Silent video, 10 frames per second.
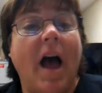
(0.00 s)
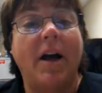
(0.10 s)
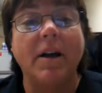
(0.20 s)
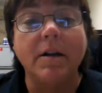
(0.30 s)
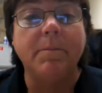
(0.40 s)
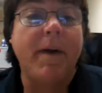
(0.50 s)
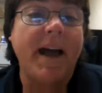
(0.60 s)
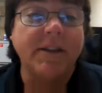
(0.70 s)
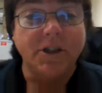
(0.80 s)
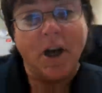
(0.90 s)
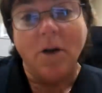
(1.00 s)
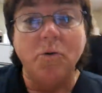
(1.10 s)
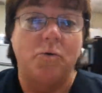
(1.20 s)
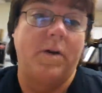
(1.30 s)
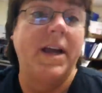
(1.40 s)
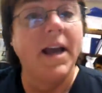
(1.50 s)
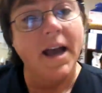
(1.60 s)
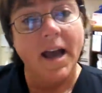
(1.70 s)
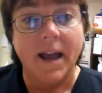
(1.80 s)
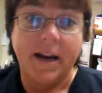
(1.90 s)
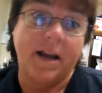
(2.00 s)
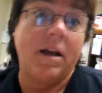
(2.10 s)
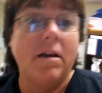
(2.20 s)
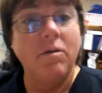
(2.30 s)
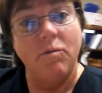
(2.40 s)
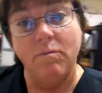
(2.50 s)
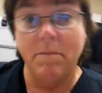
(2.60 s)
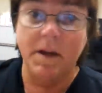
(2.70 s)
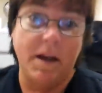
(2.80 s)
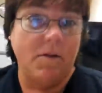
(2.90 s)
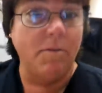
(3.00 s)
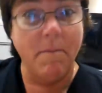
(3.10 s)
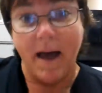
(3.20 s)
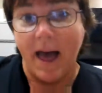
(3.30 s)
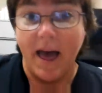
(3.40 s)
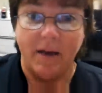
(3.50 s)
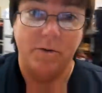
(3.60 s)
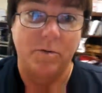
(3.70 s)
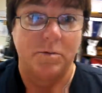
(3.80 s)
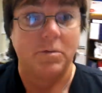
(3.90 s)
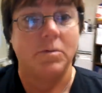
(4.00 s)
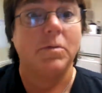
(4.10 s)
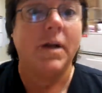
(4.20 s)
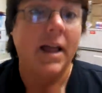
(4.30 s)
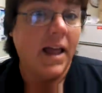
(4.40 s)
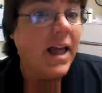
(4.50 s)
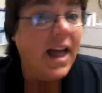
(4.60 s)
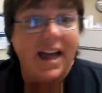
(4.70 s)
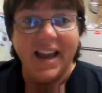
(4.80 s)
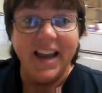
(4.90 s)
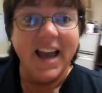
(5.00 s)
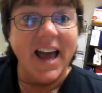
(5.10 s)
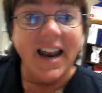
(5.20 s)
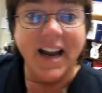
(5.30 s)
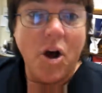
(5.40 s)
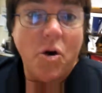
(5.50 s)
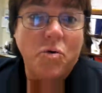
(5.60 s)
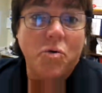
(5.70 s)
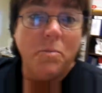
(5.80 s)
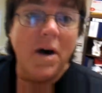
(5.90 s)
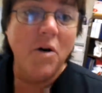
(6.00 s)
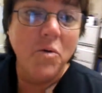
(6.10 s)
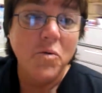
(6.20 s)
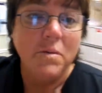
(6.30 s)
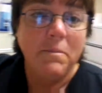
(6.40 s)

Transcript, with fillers: A goodbye Joe, he gotta go, me oh my oh. He gotta go, pull